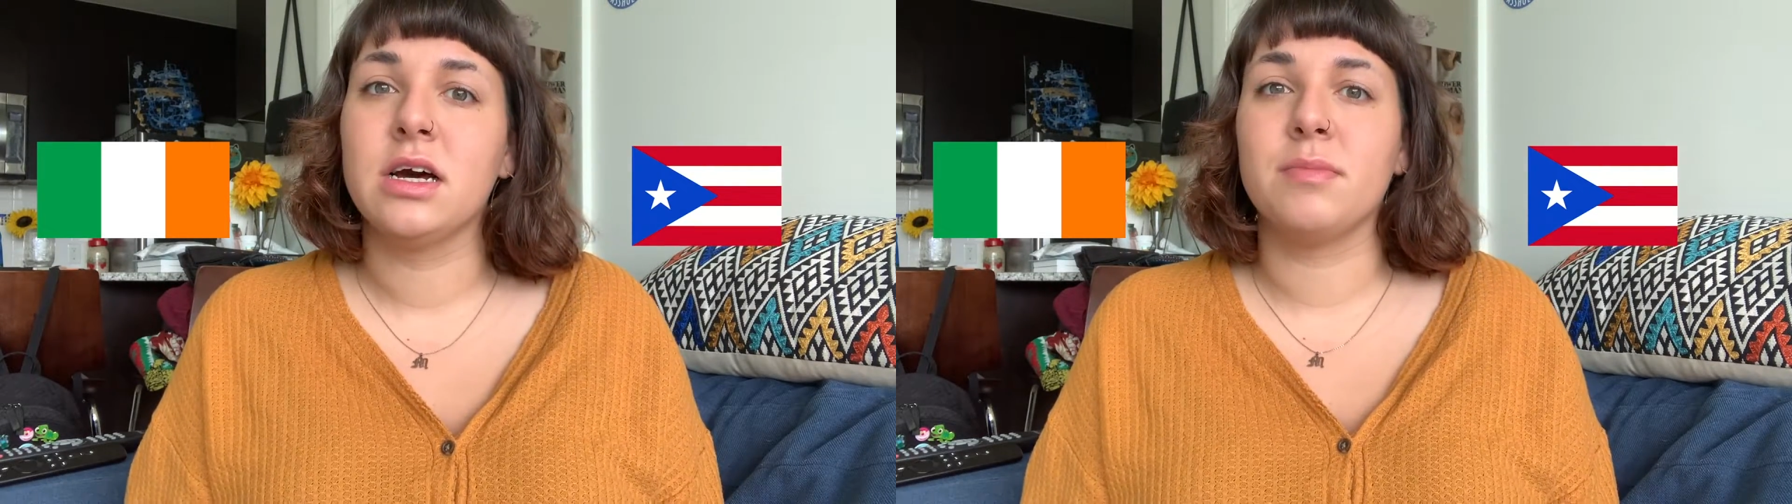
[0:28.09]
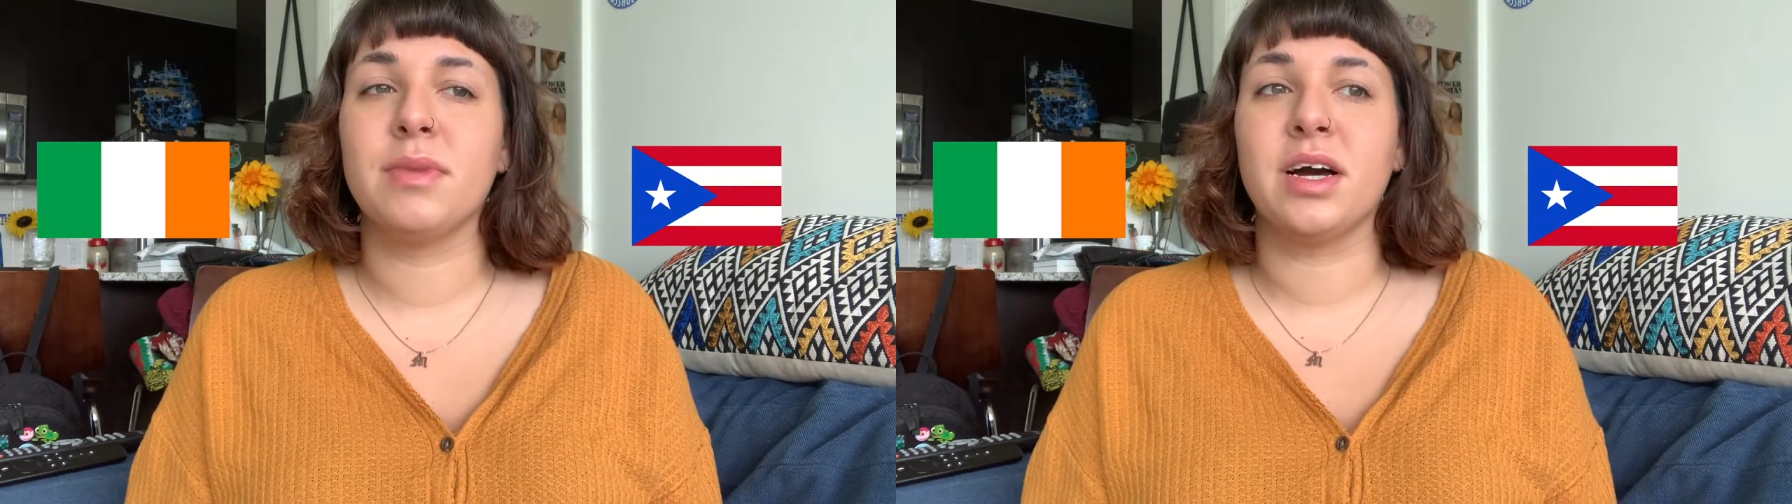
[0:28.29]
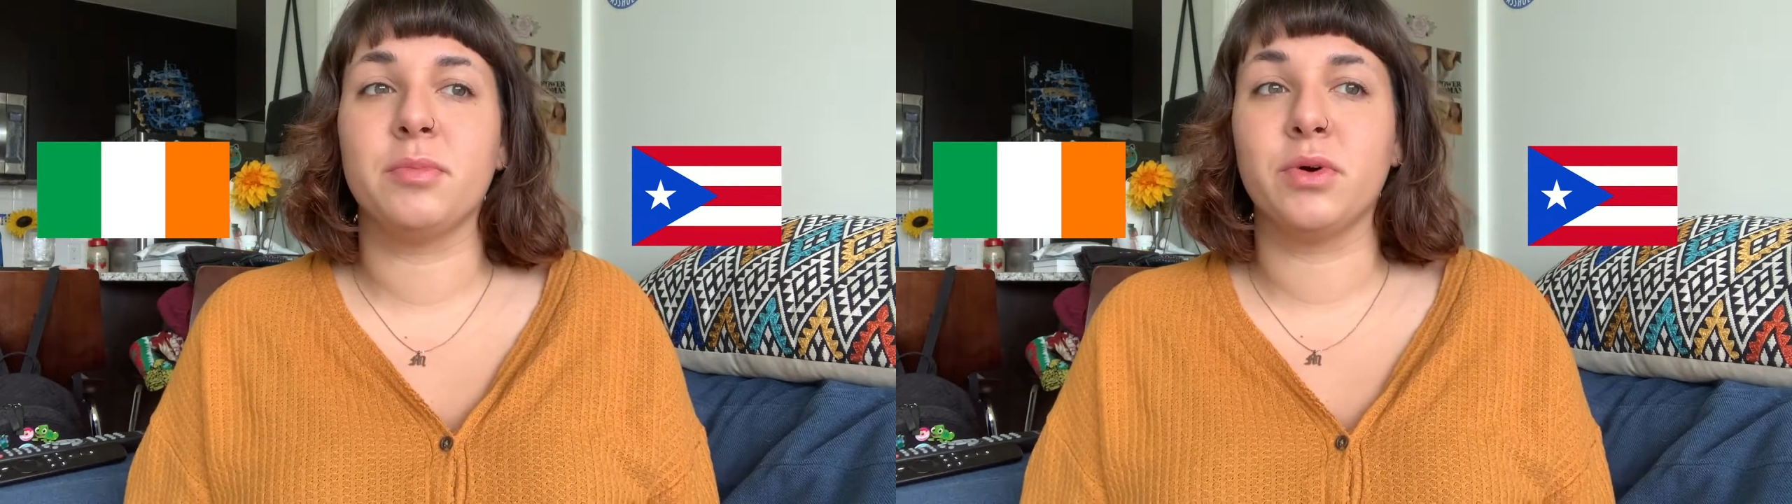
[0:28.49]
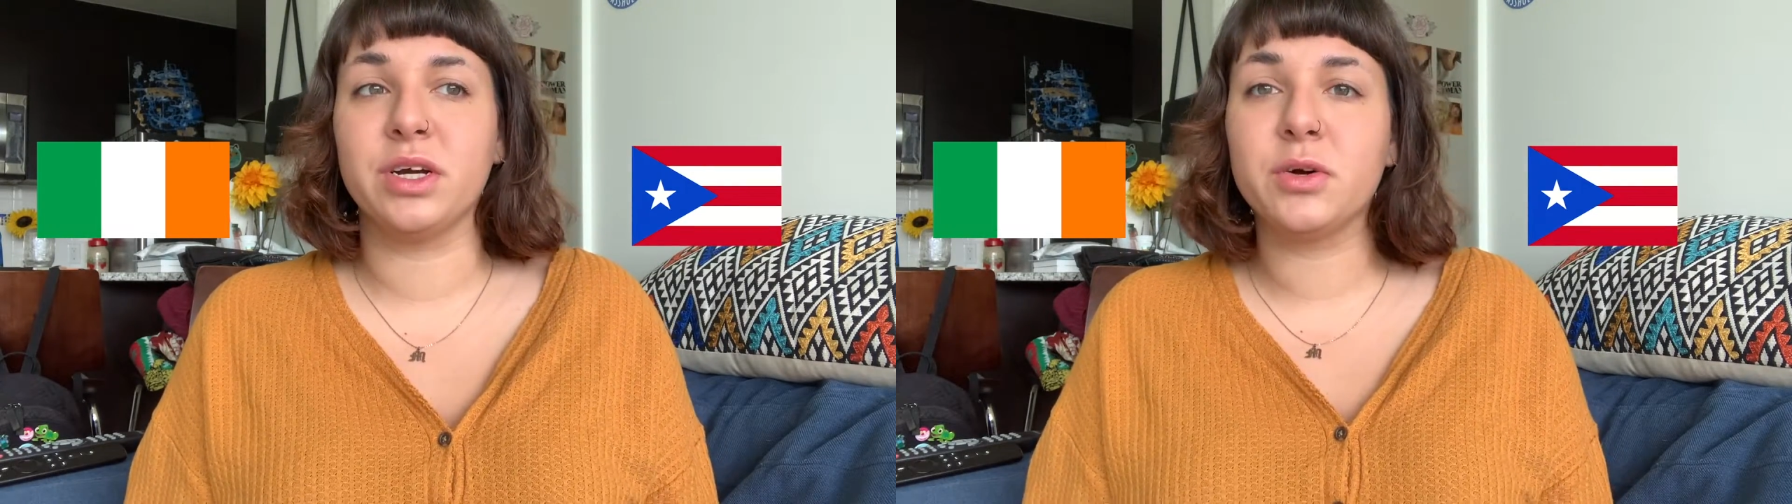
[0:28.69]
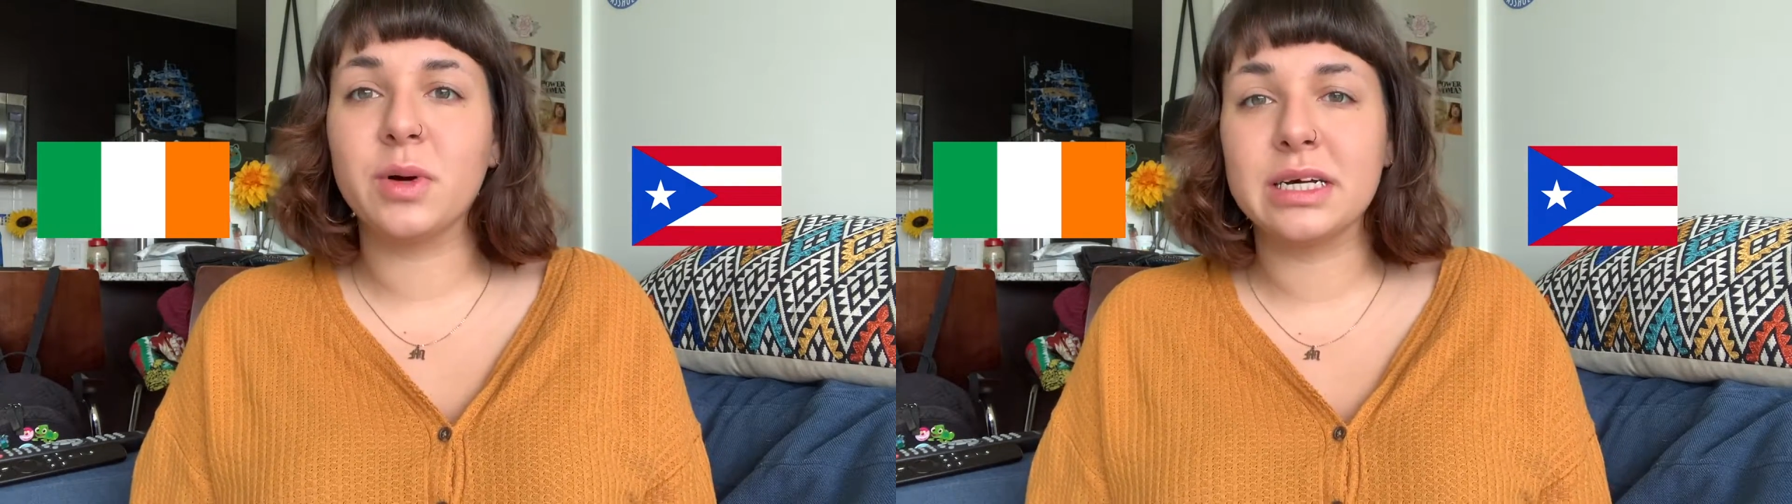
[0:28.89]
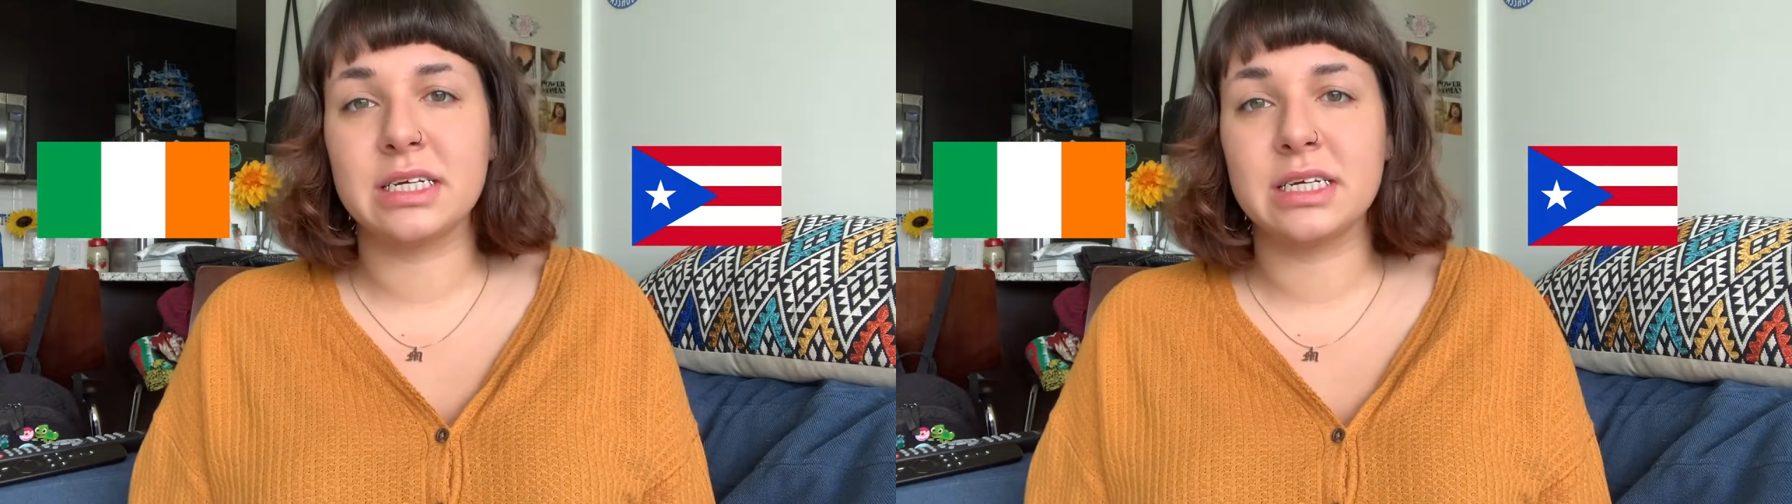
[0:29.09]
my Boricua